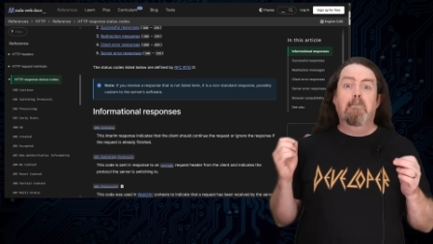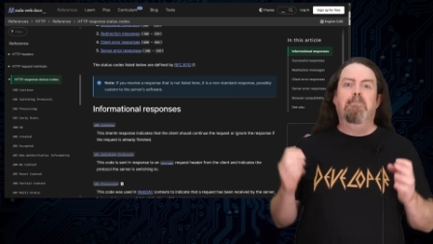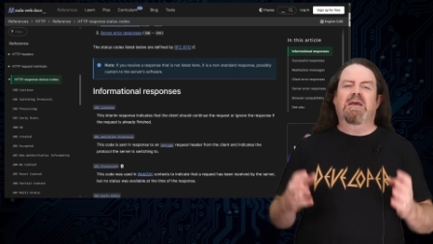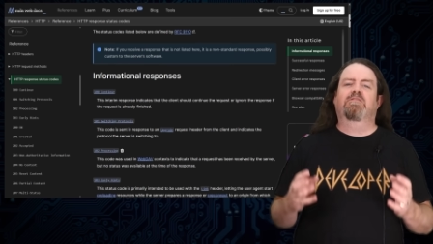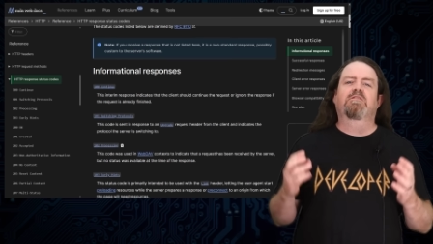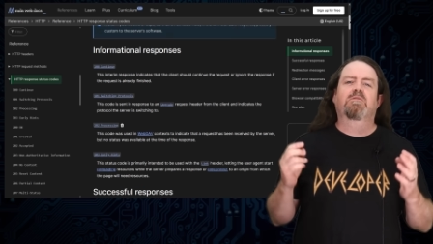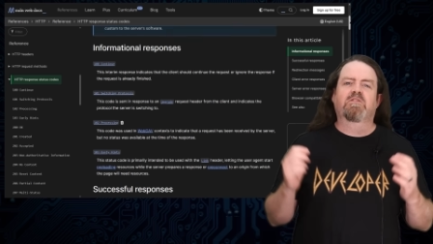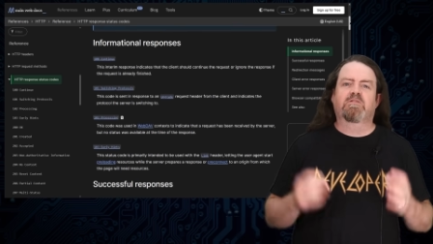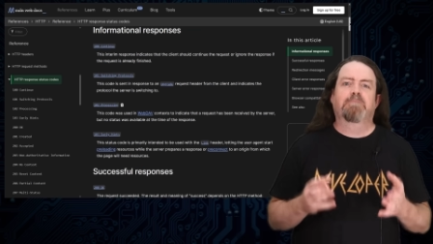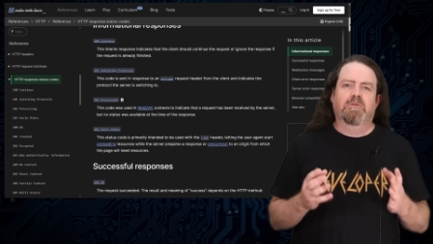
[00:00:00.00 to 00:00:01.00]
best
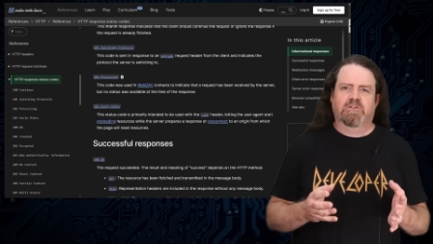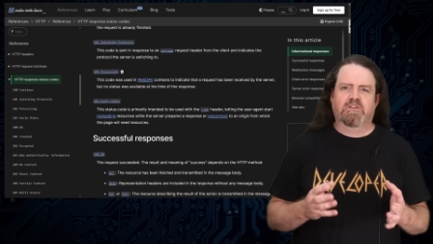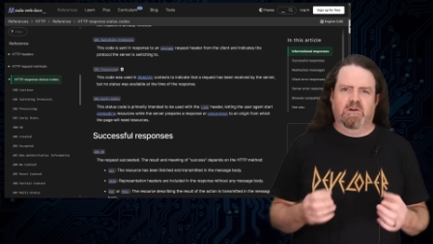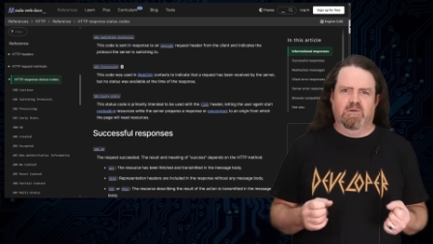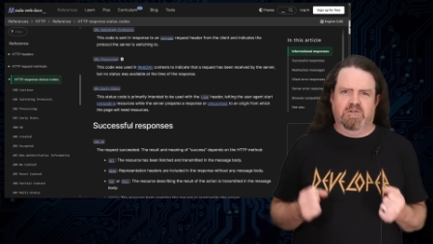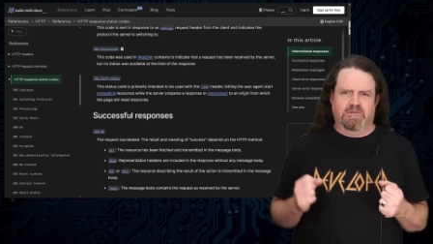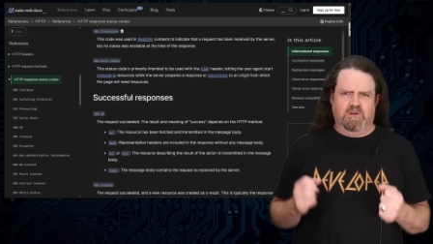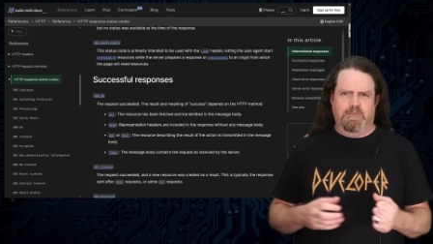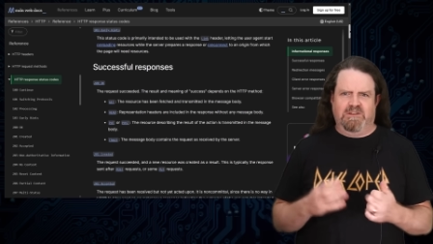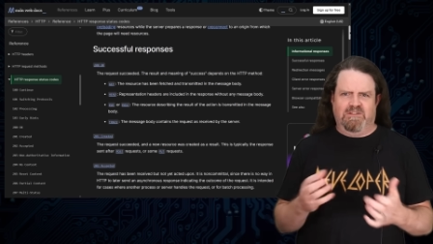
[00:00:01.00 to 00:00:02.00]
response code
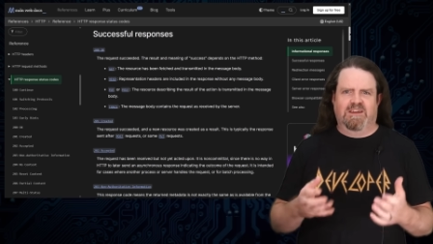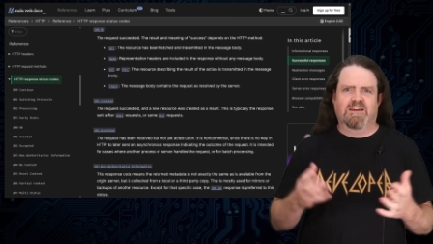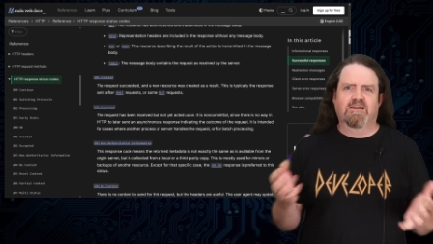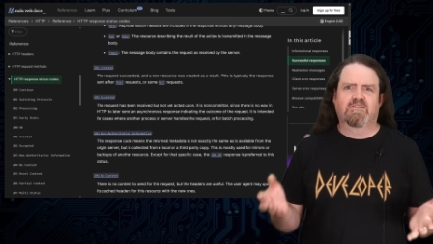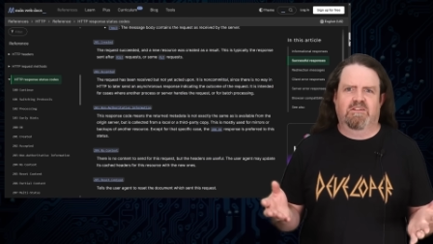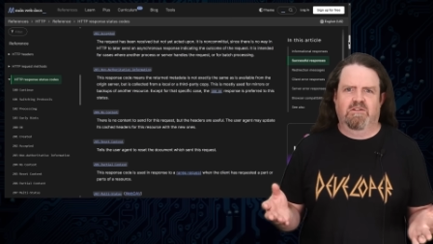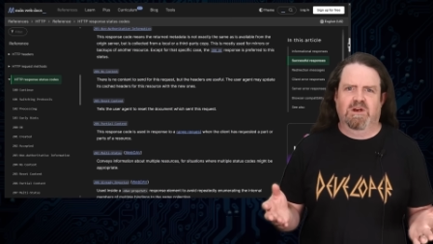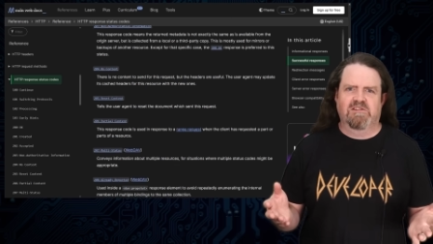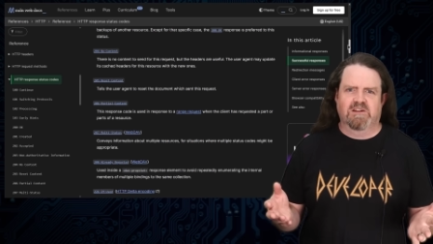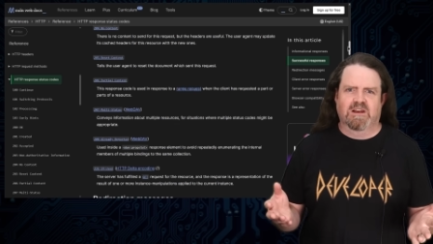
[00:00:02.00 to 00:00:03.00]
for a particular
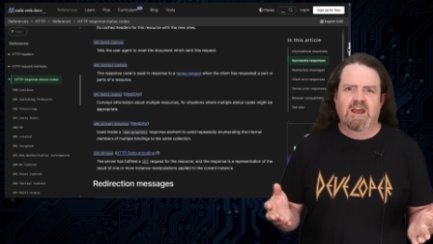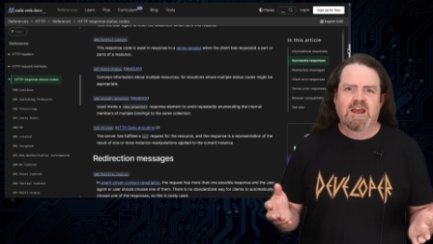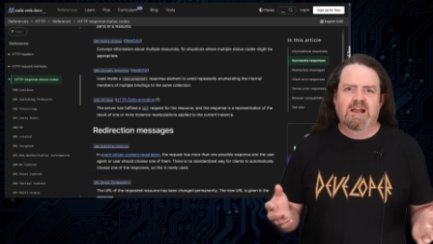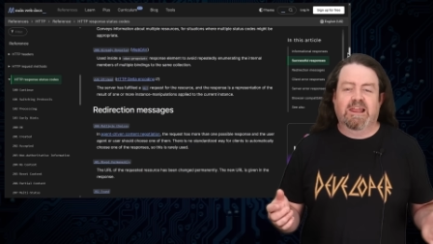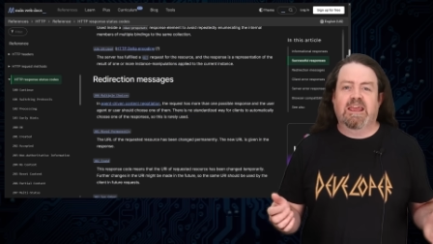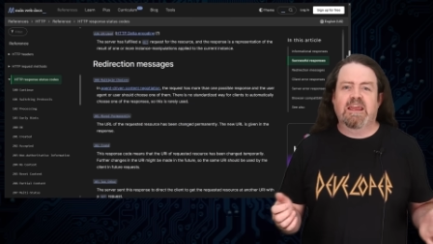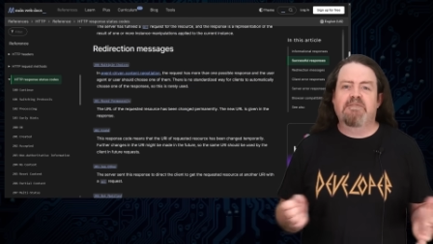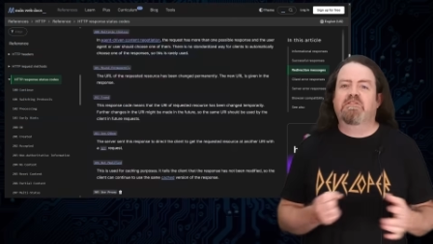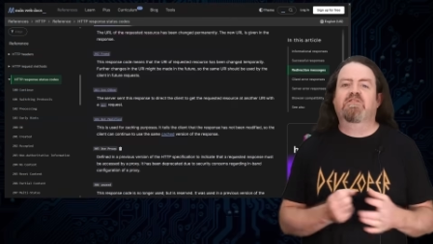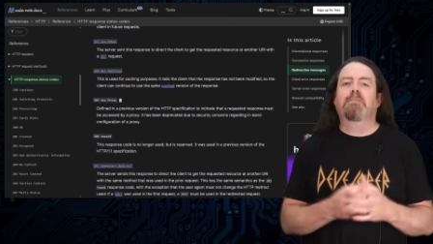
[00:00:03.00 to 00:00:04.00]
situation. Like,
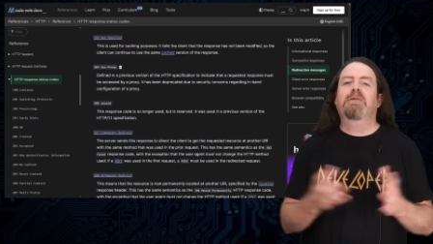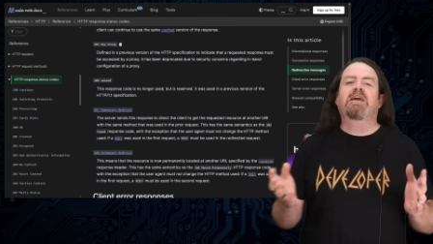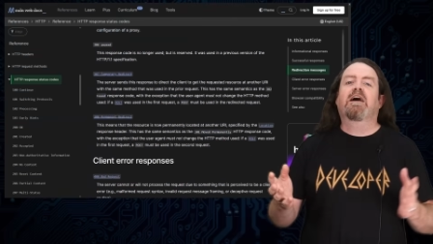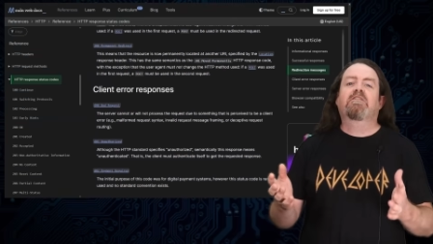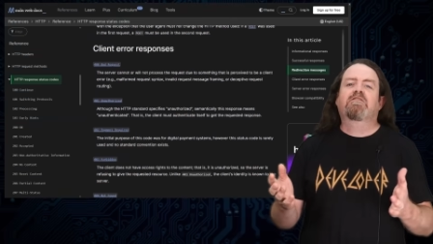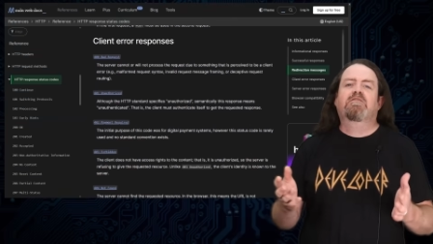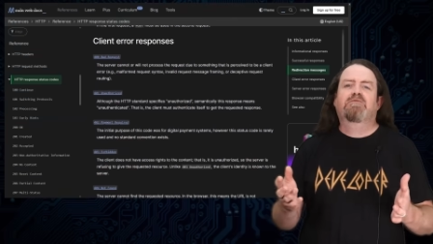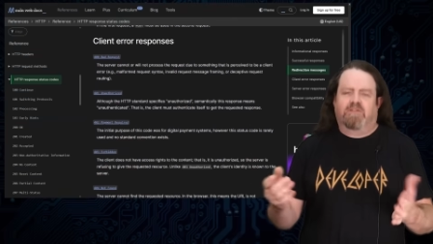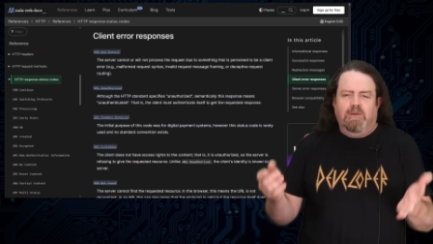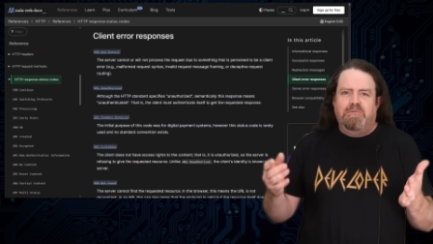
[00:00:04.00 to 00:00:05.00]
if somebody asks
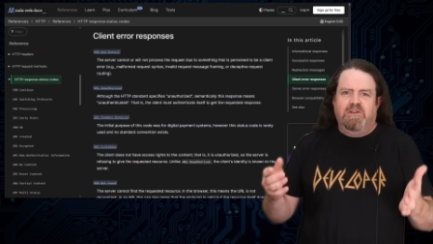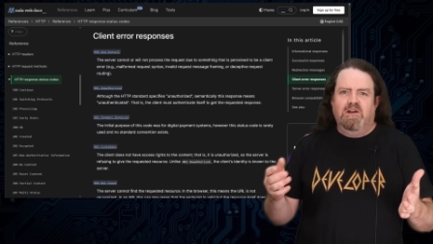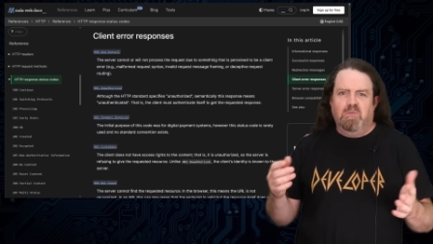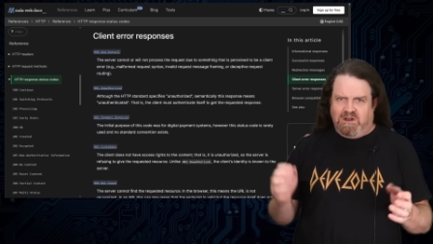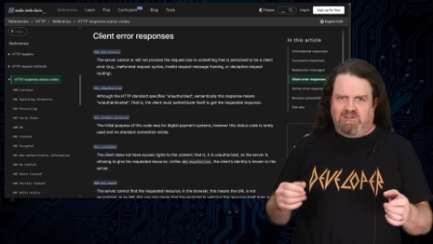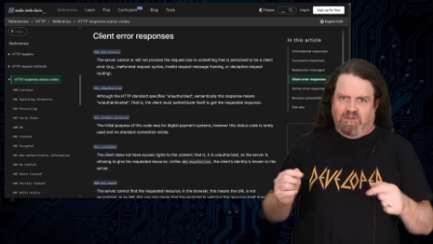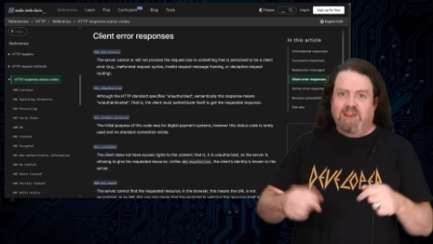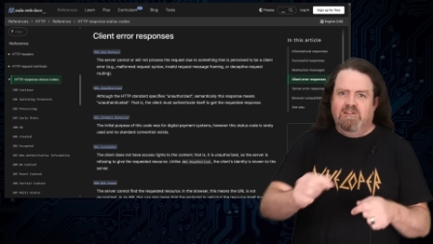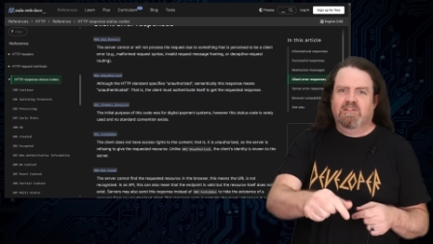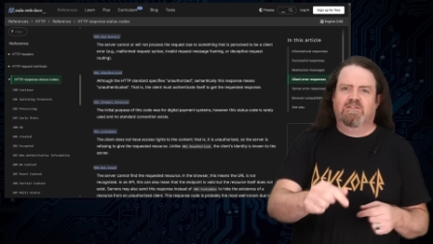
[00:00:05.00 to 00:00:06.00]
for something which
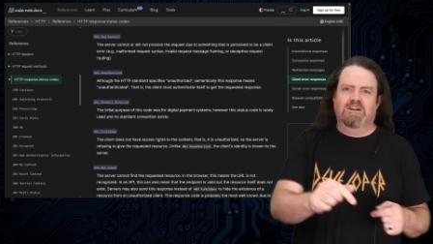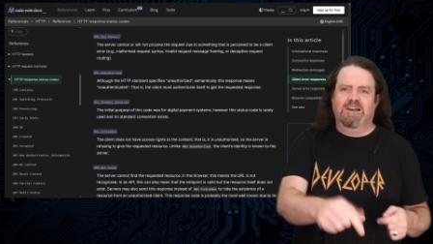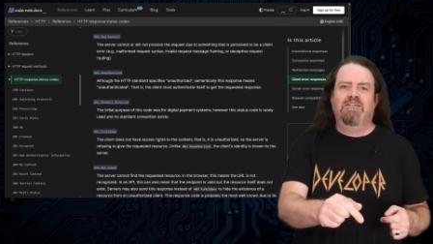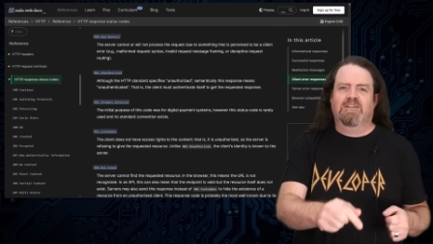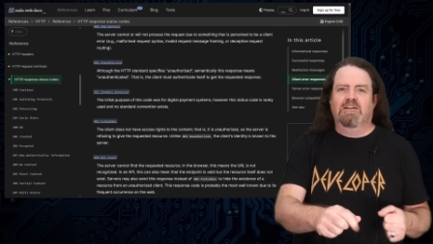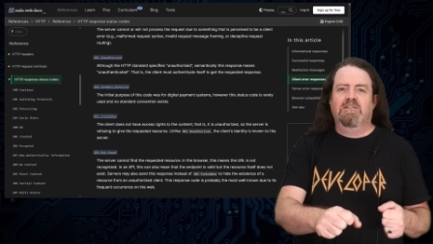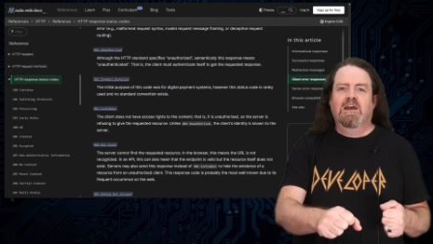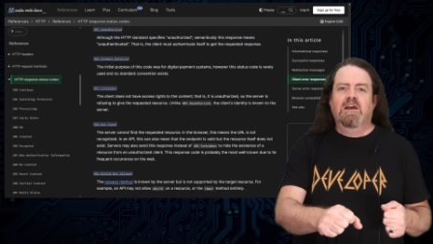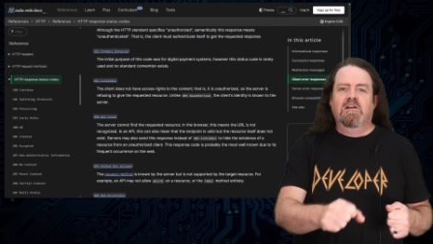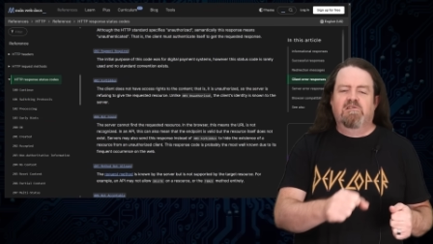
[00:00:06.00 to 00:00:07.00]
they just deleted,
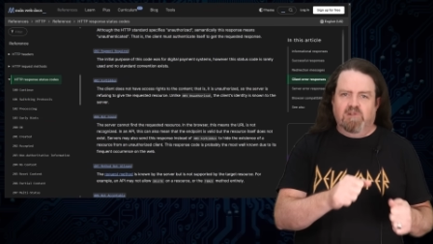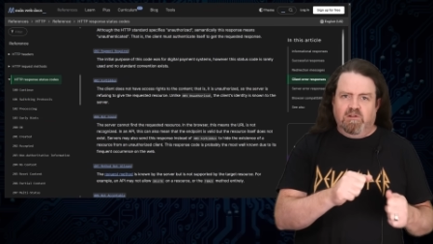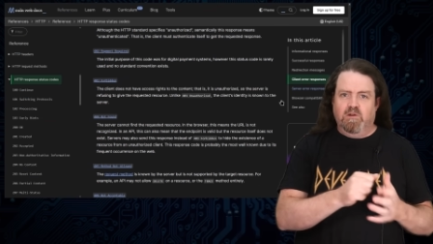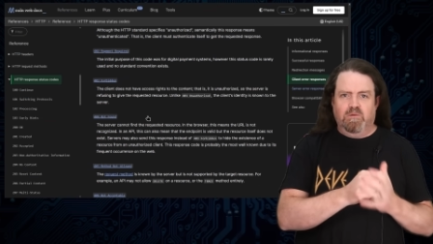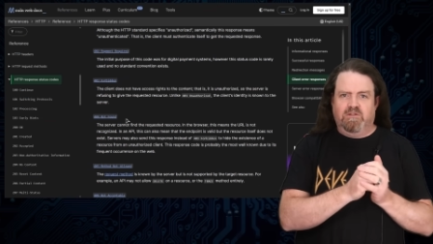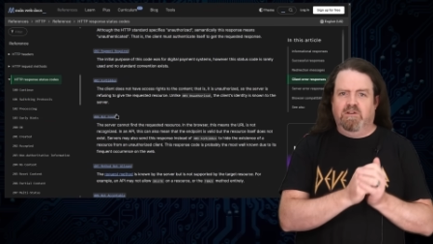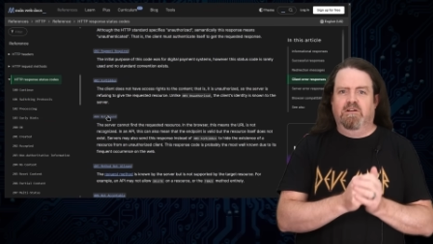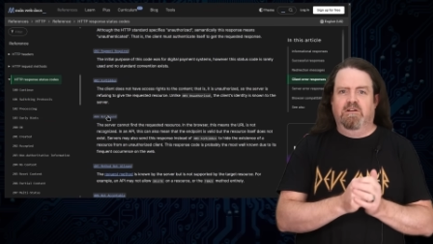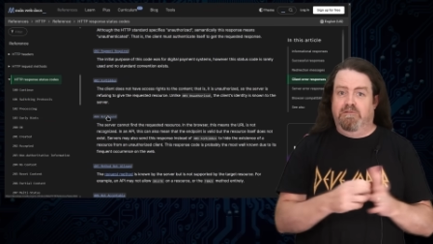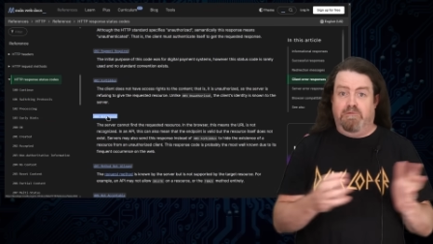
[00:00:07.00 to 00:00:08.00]
should you
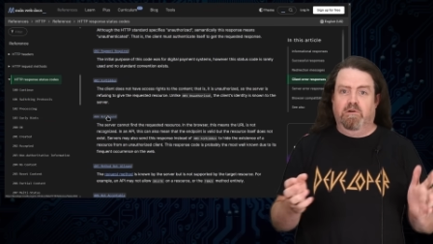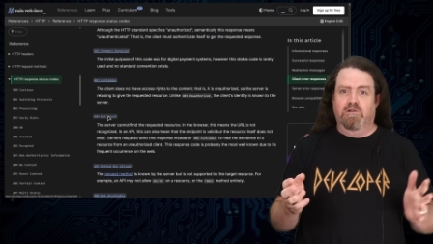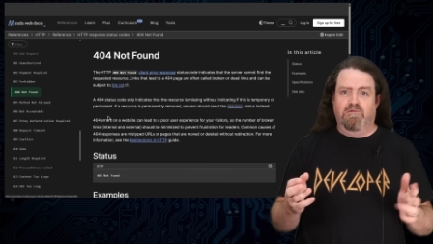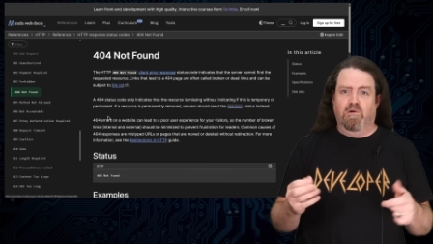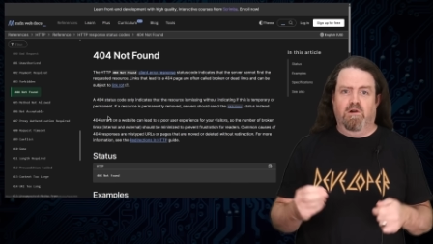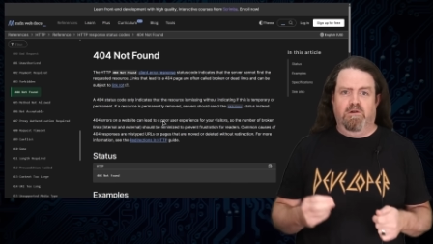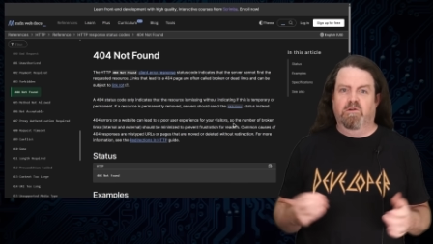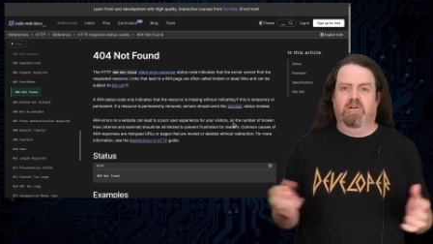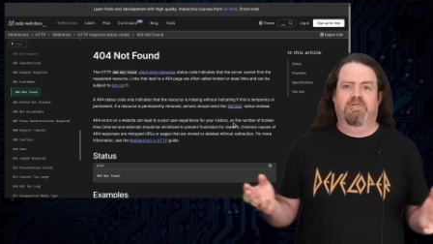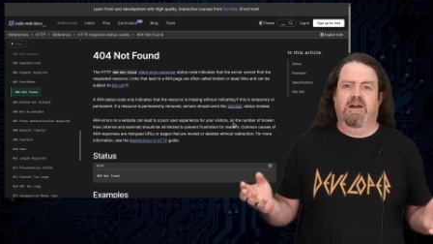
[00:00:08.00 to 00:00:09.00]
return a 404
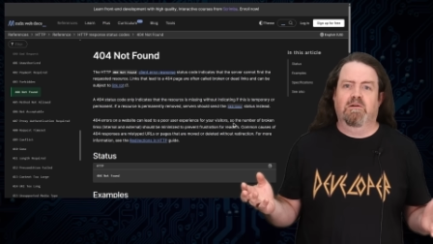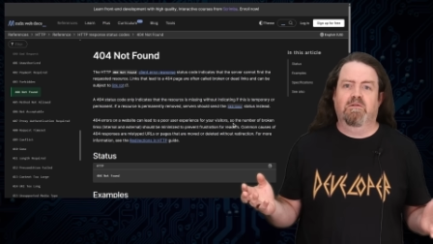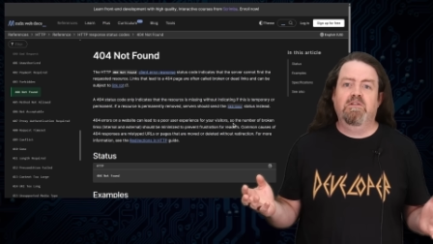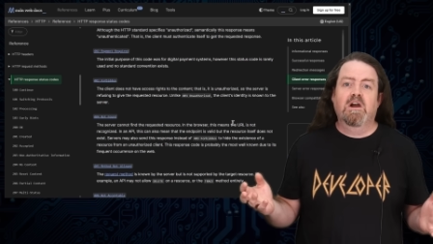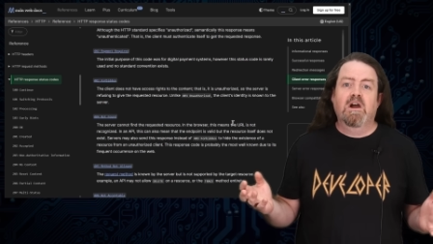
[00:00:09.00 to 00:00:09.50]
not found?